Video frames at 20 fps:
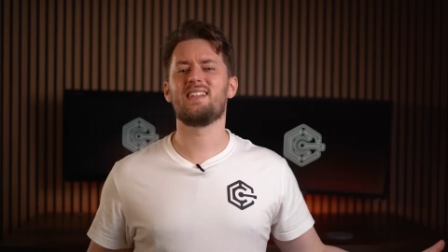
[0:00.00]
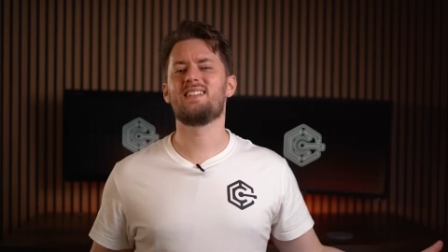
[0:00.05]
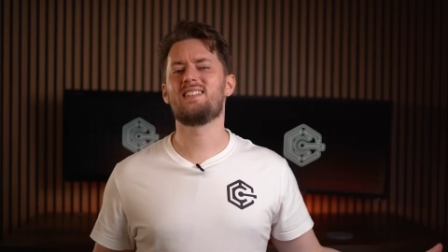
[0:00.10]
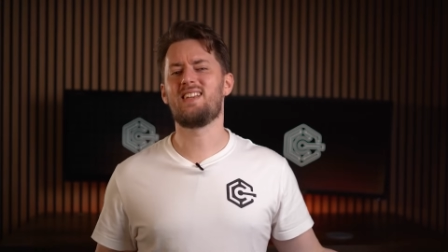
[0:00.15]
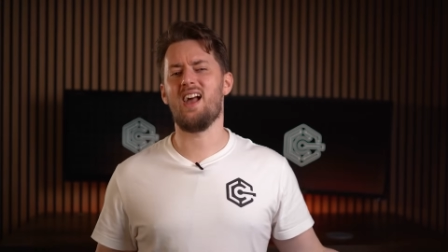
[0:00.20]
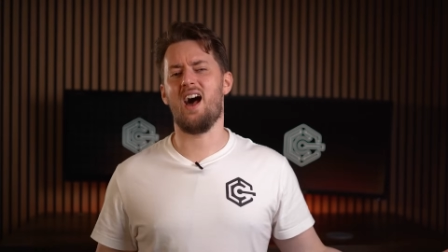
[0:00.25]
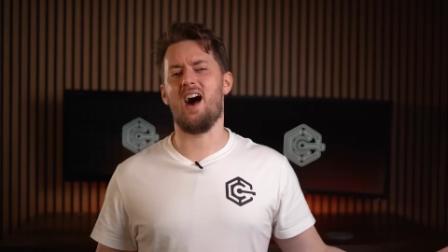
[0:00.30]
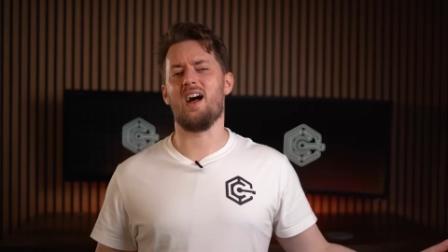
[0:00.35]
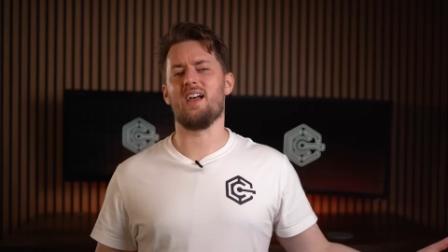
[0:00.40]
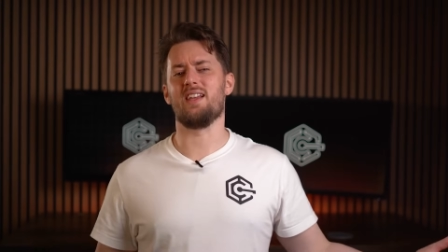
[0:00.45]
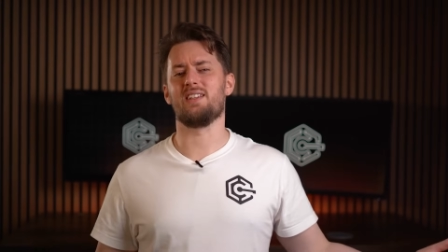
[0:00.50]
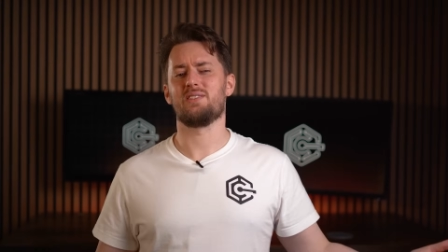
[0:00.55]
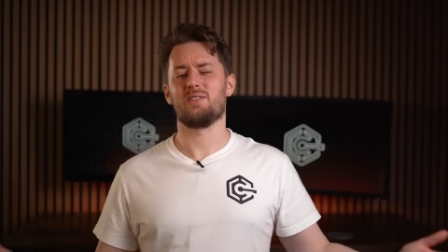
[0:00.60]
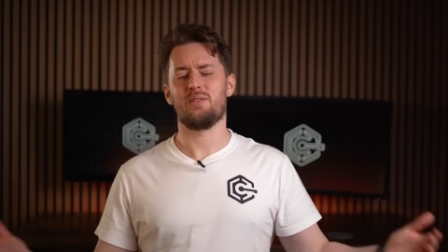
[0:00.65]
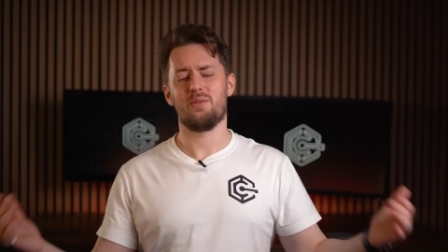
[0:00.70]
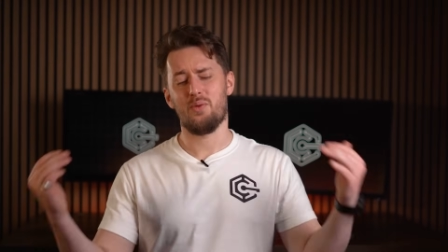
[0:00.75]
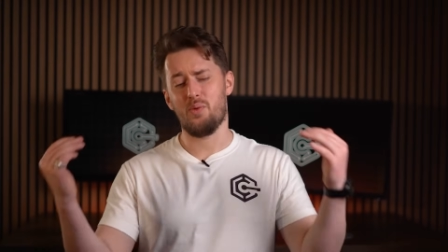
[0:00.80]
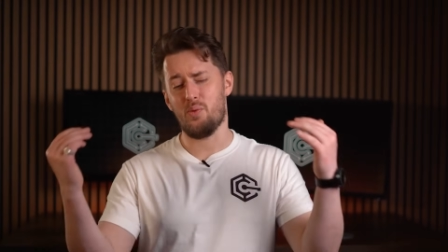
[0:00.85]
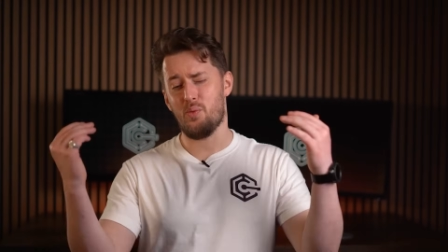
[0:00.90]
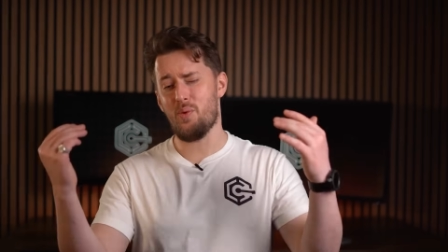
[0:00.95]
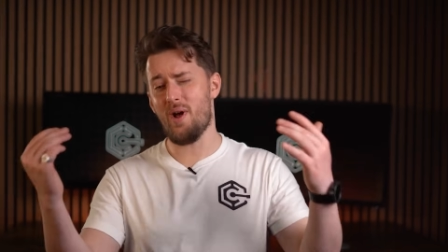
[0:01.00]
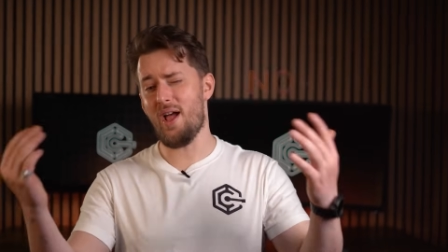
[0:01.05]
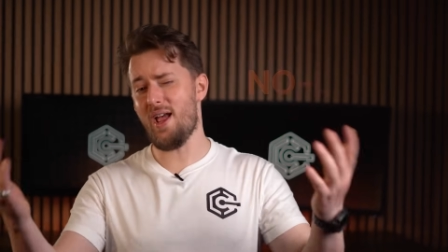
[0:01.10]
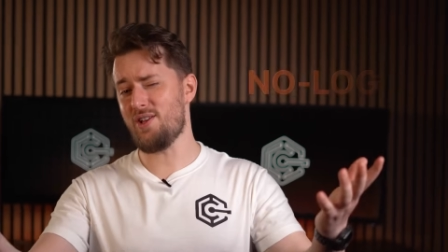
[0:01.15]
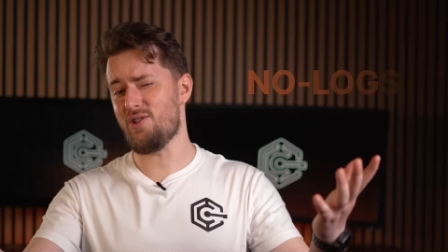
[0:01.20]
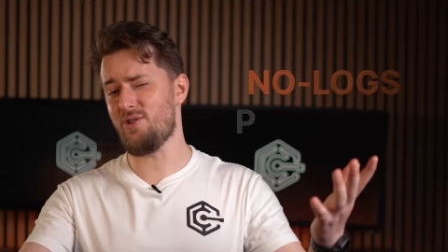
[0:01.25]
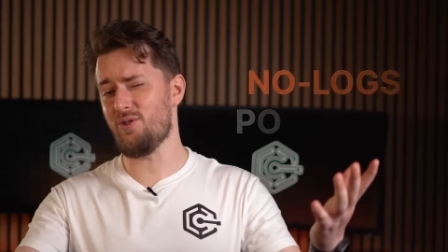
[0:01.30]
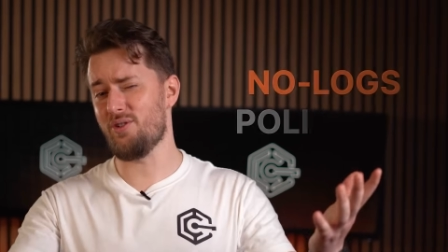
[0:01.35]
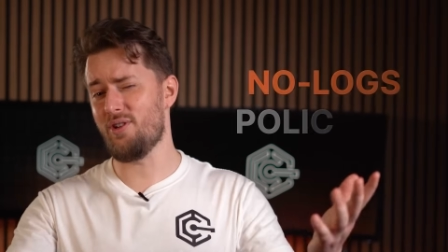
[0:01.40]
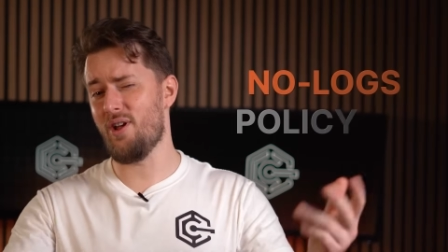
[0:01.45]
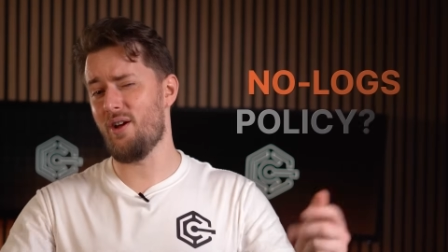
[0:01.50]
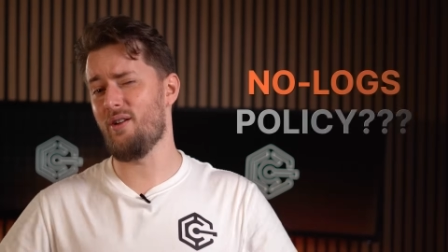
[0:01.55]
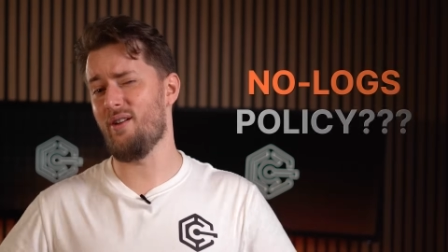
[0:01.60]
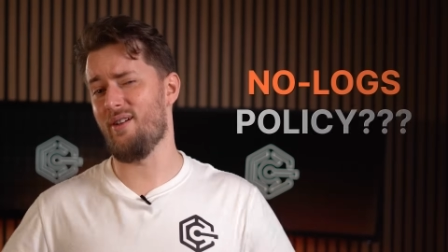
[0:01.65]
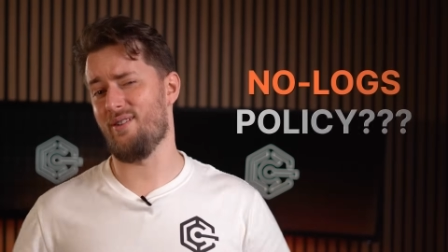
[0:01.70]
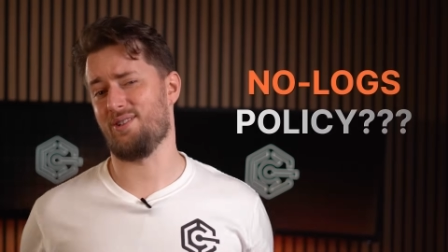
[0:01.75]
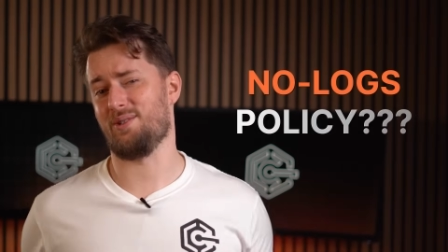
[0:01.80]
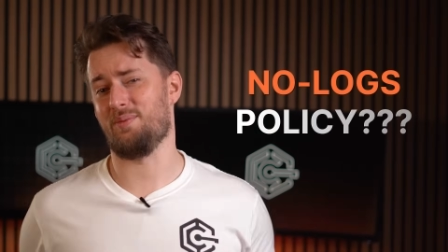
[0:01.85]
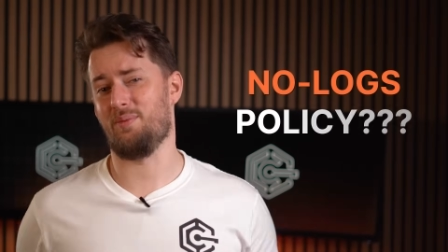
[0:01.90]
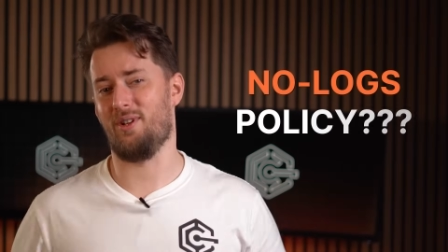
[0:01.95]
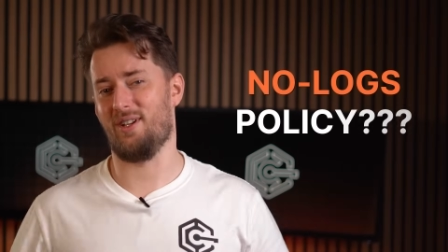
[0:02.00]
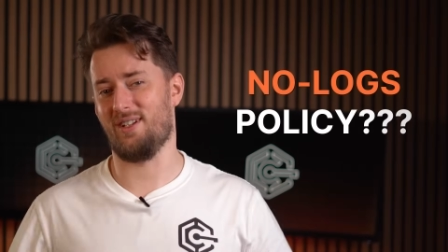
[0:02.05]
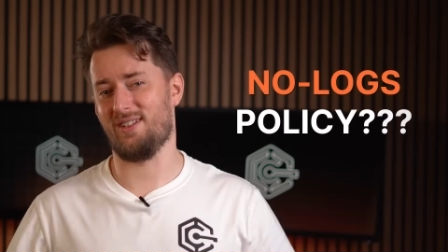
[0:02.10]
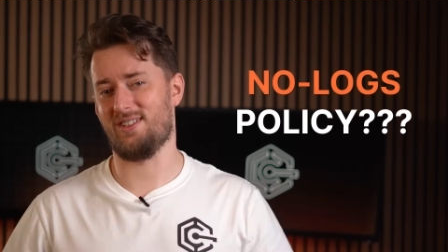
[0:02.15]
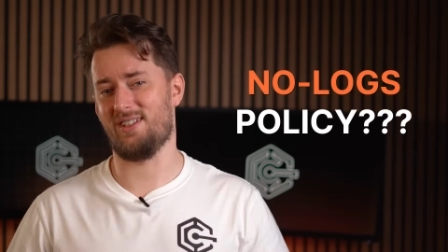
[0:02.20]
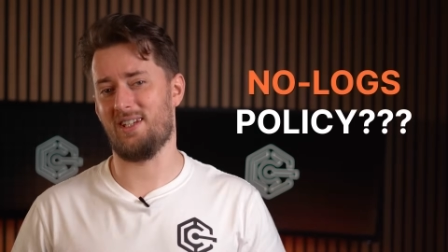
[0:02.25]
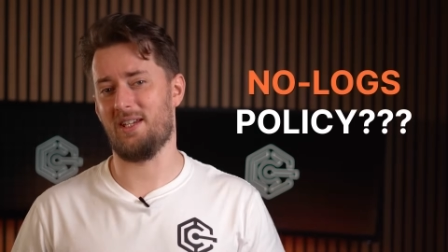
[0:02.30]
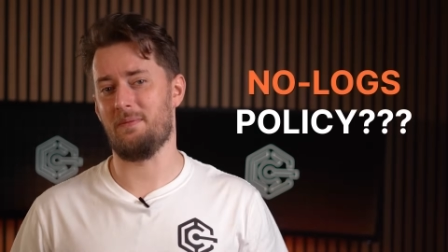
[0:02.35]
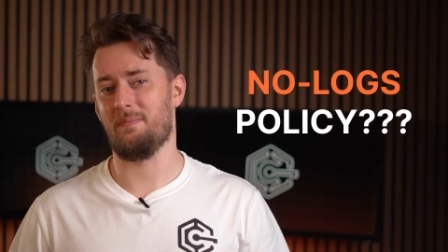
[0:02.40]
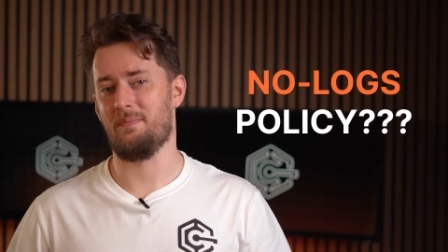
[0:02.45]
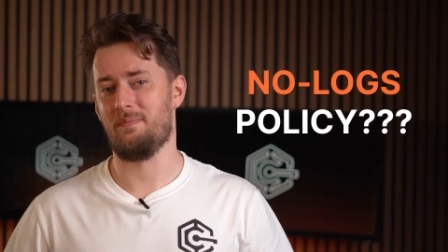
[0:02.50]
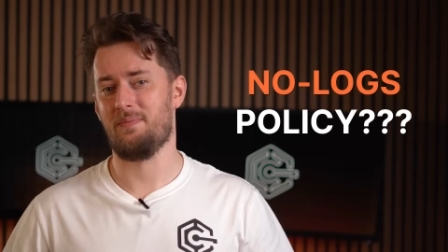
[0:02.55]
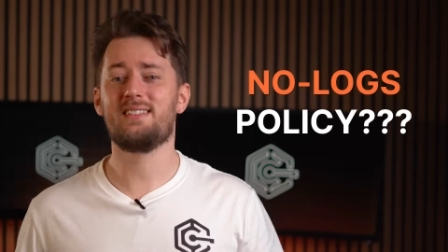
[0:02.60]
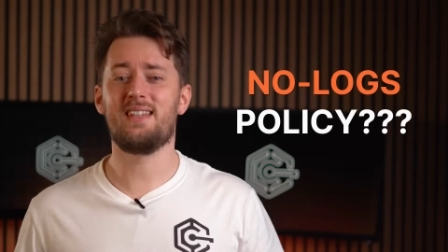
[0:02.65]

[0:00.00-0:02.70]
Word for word: and guys, where's your no logs policy?